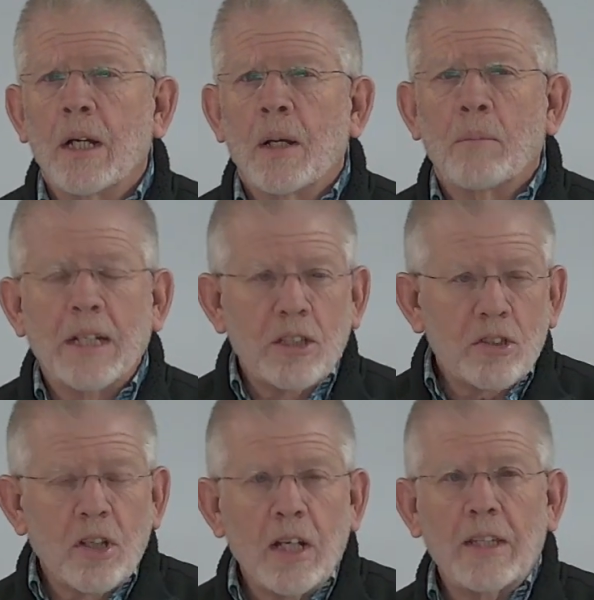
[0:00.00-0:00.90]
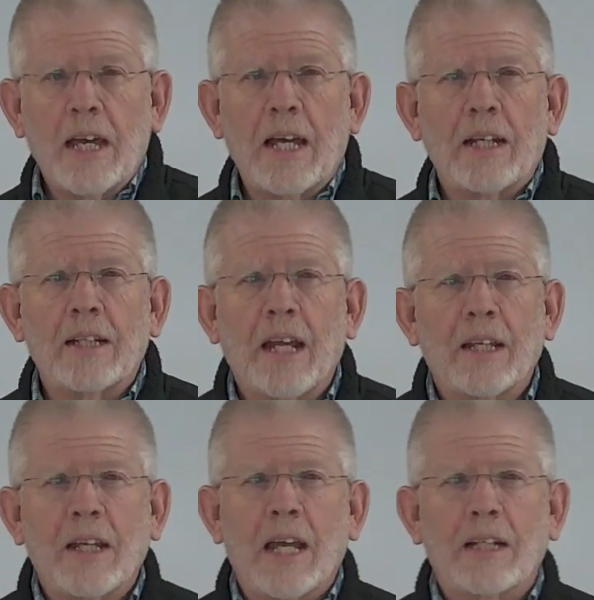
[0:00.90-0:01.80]
But he saw that, and,
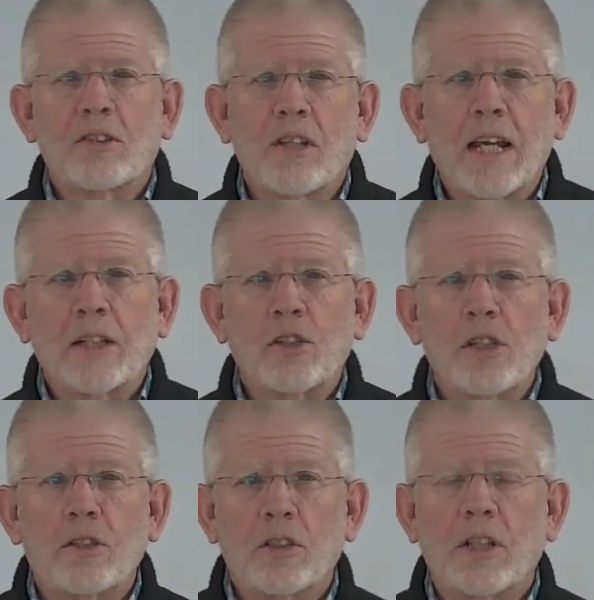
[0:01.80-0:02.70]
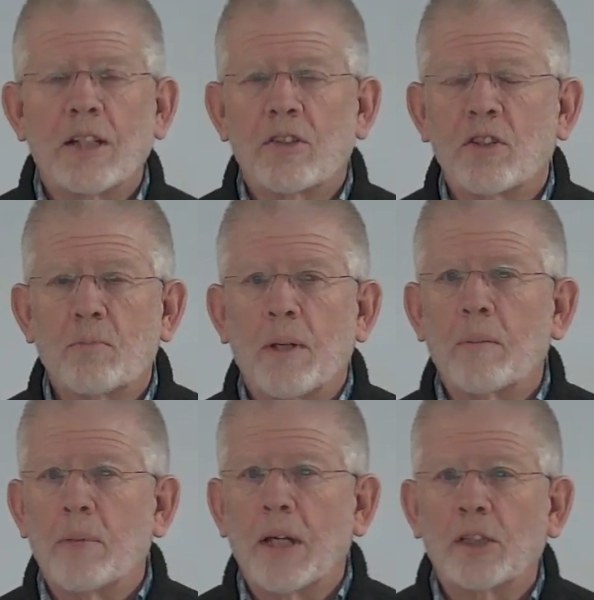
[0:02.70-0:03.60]
and, and it's like Jesus gets this
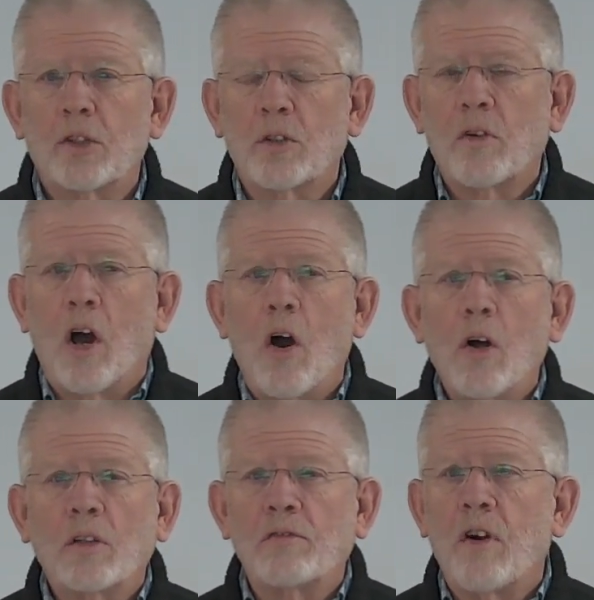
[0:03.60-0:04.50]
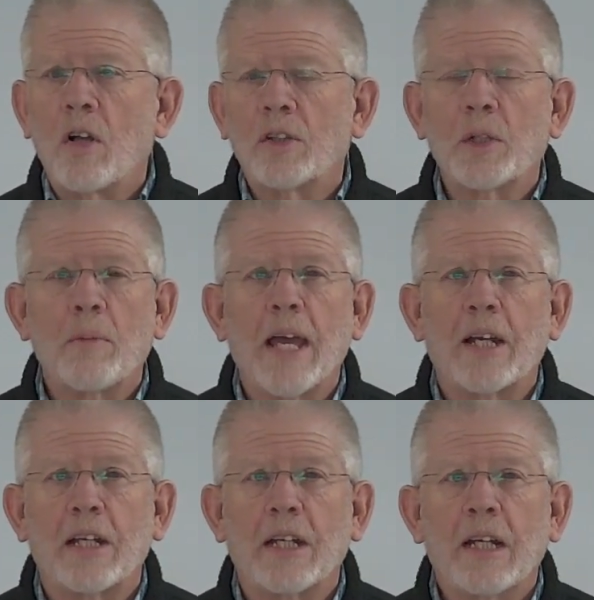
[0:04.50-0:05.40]
big picture of all of fallen
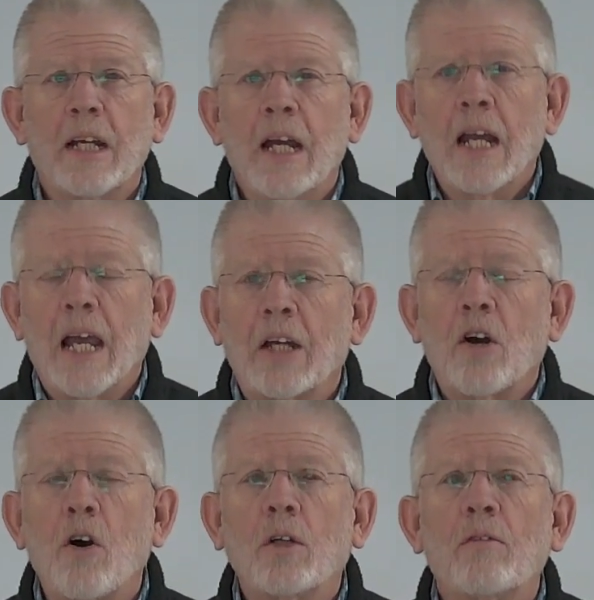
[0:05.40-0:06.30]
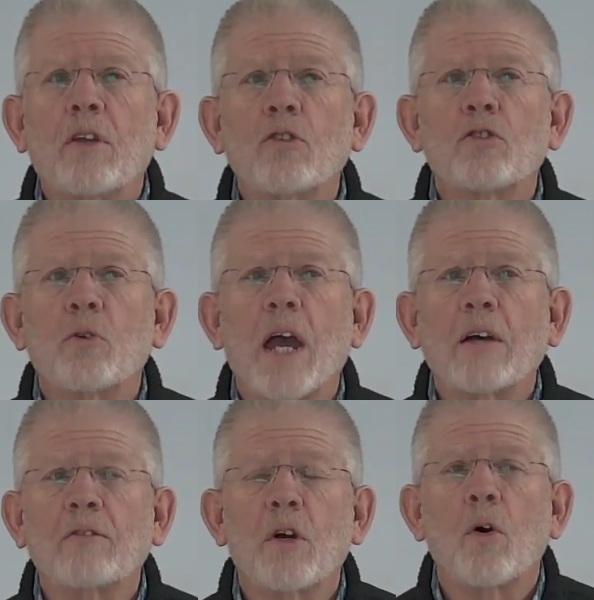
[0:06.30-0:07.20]
humanity and all of those who
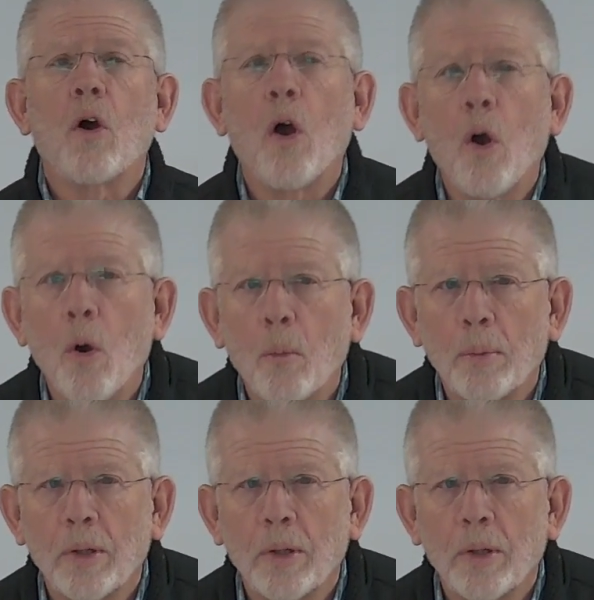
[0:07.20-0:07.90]
have no hope.